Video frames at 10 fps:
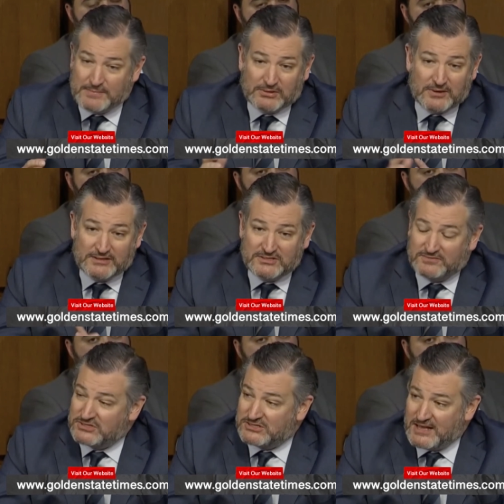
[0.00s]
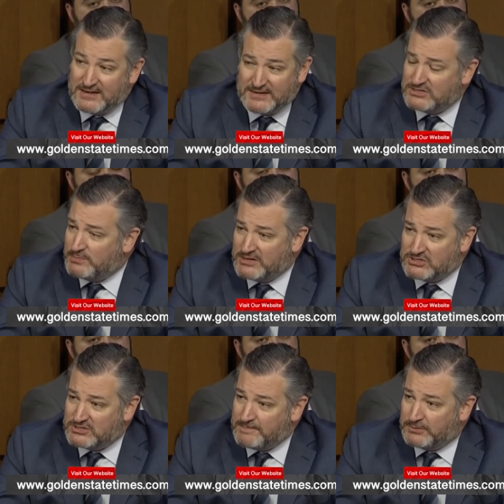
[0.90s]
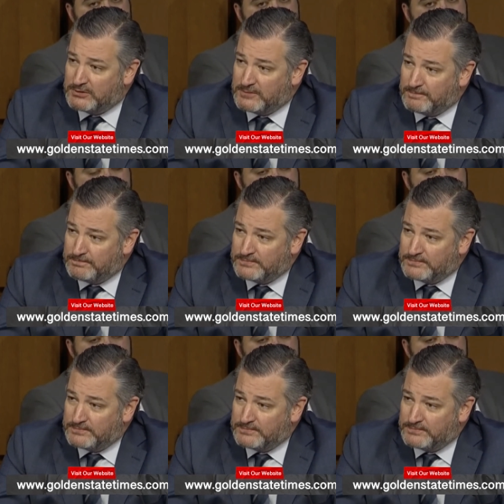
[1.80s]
the Democrats have decided it's much simpler